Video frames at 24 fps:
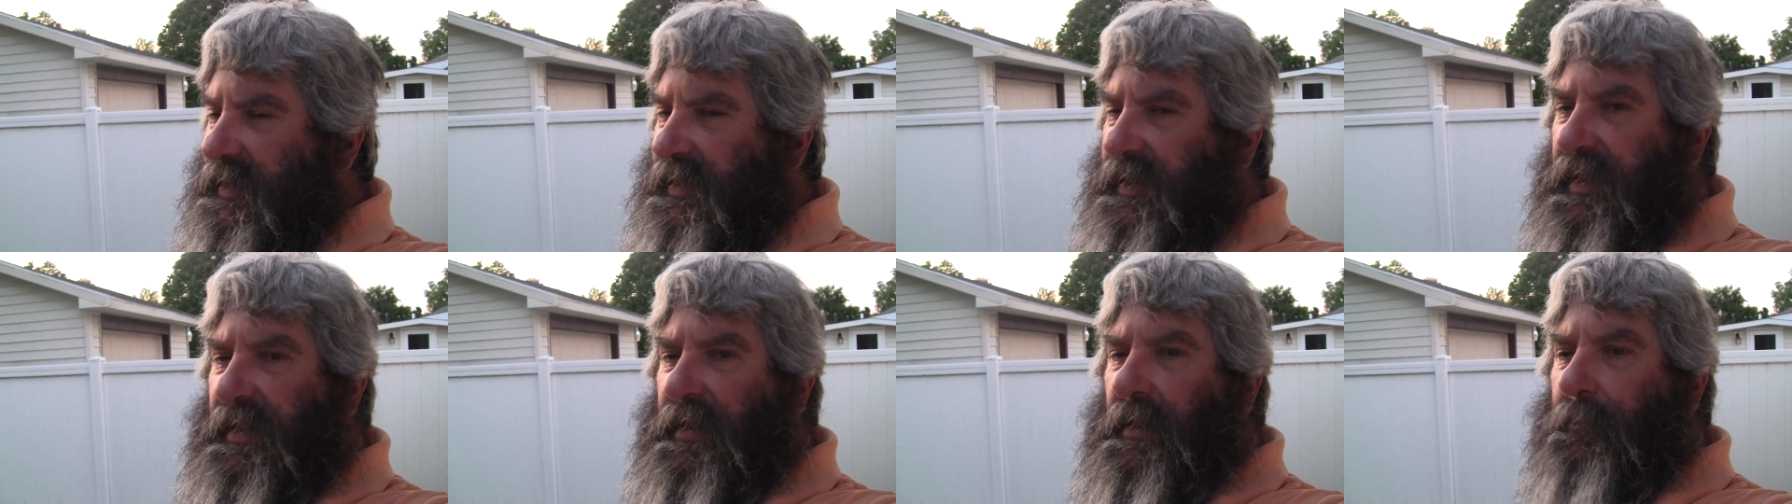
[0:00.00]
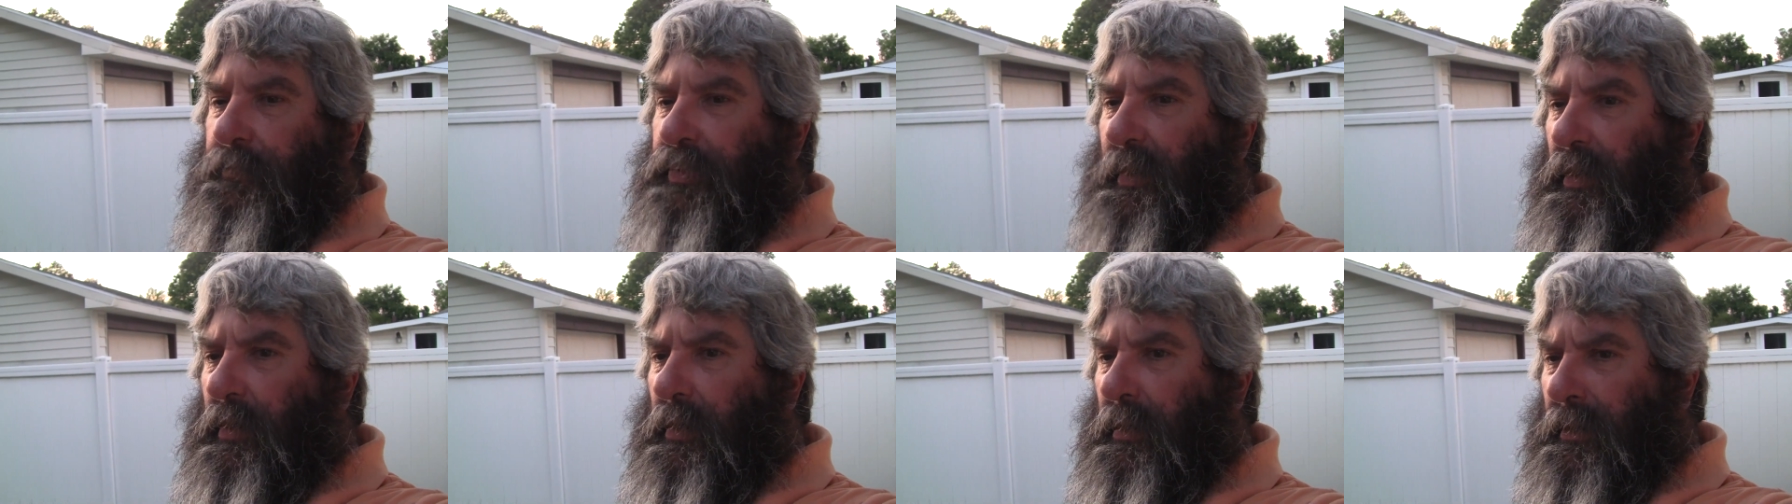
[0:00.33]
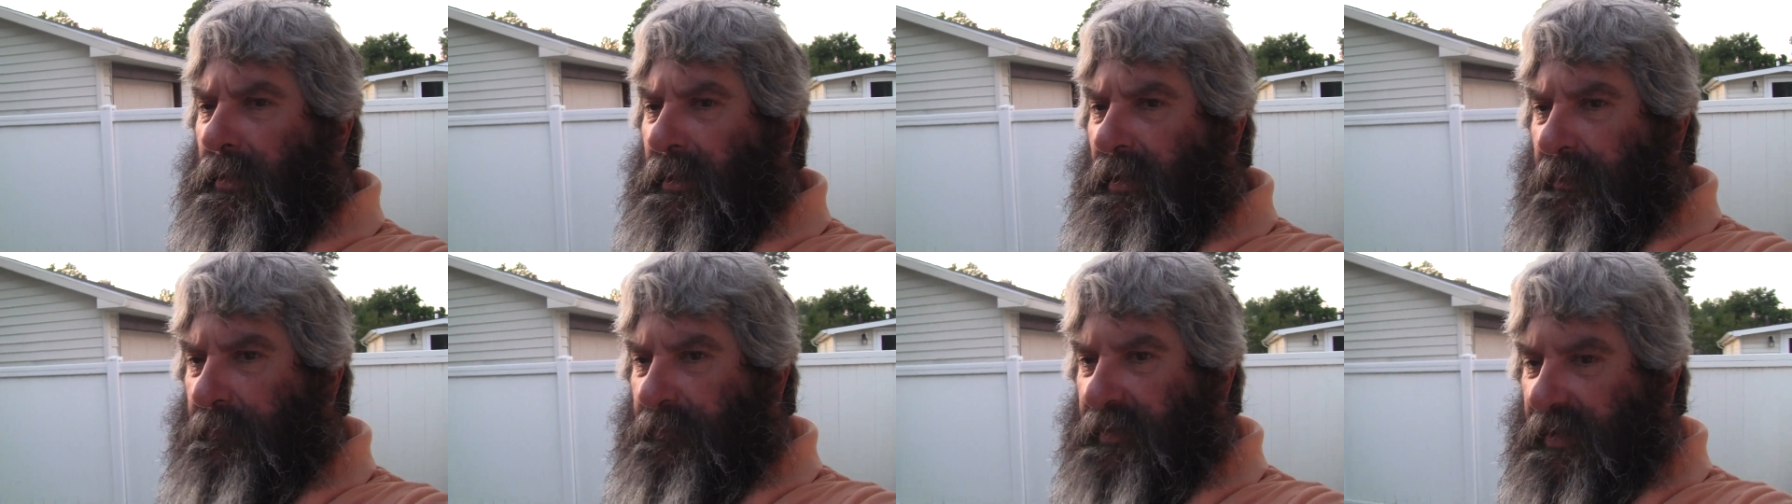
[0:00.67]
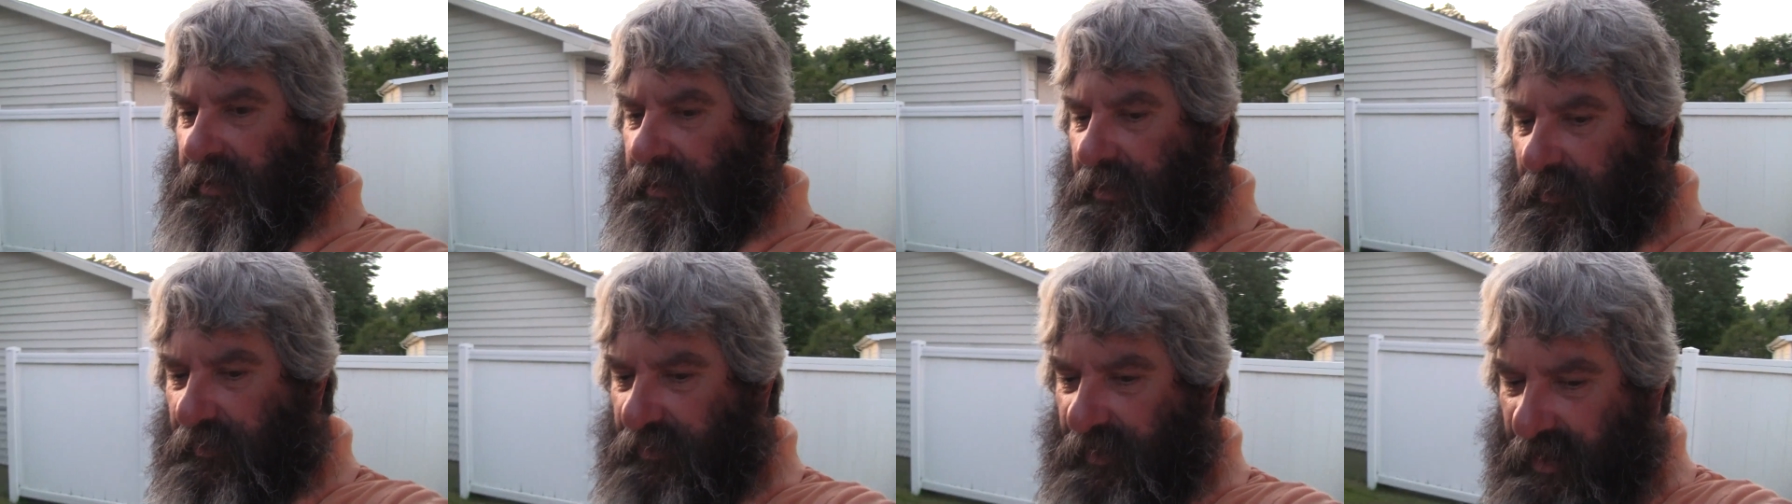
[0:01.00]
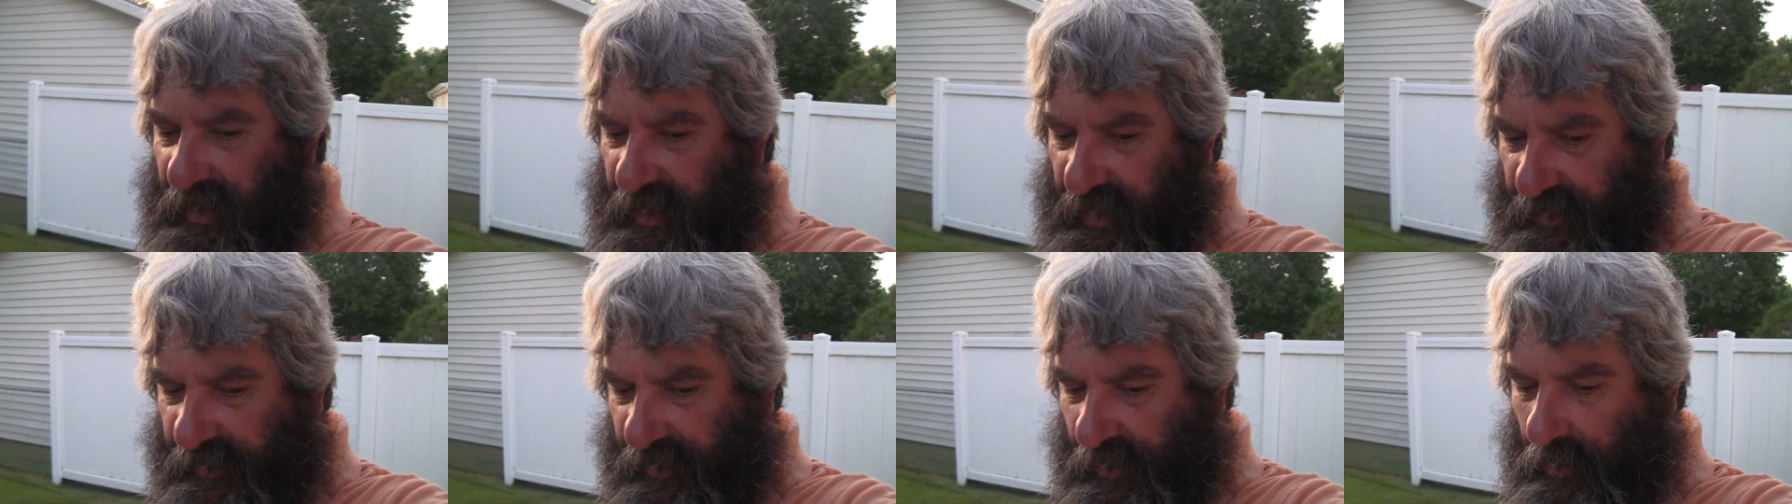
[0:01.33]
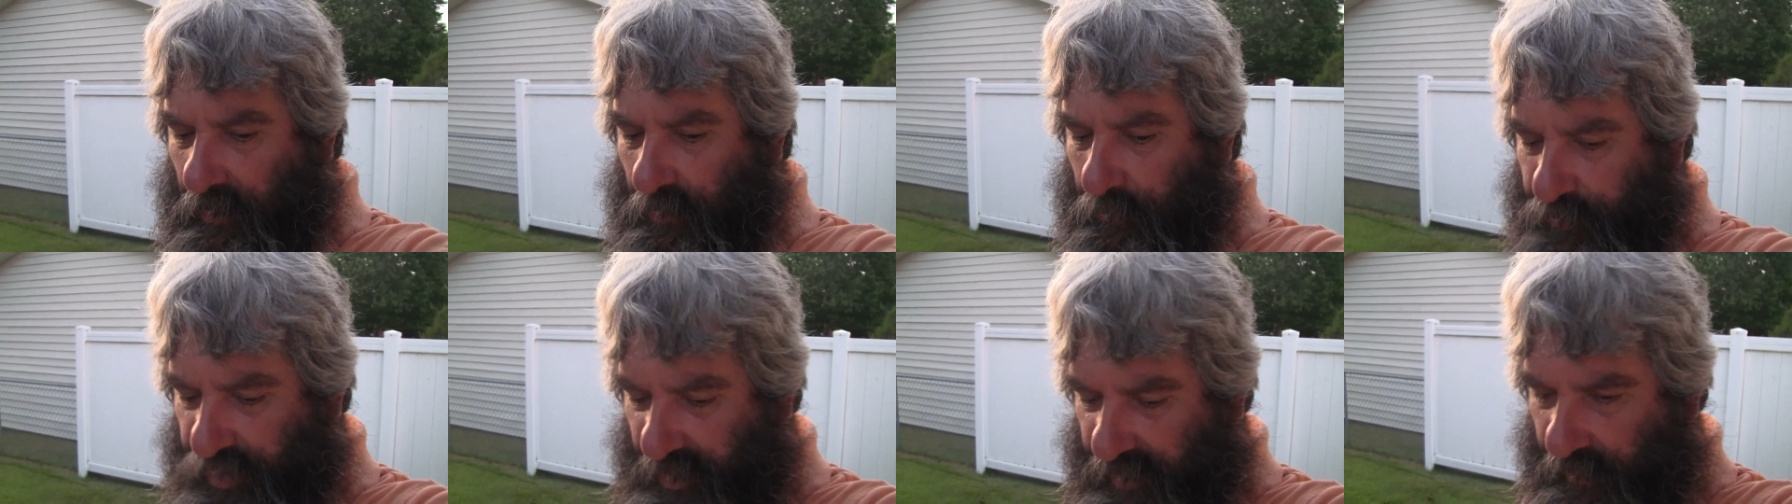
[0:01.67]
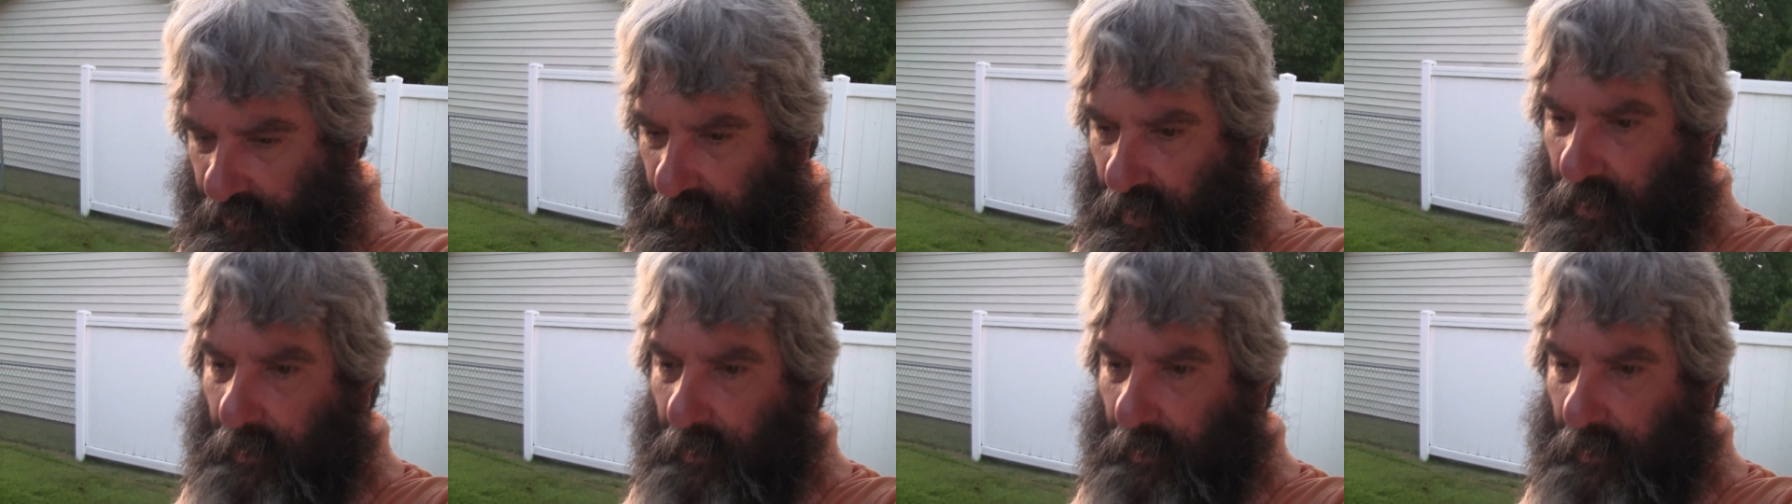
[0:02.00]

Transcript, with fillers: get up early because I had to go pick